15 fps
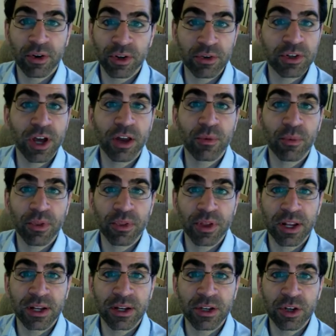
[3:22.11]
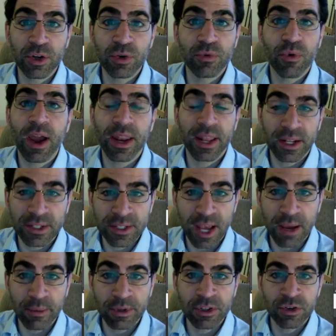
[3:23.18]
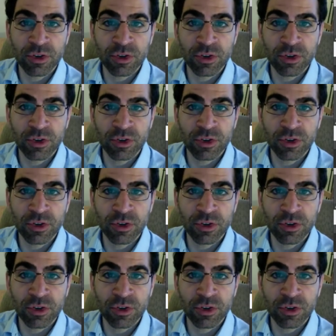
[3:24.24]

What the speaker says: You're done with new writing assignments.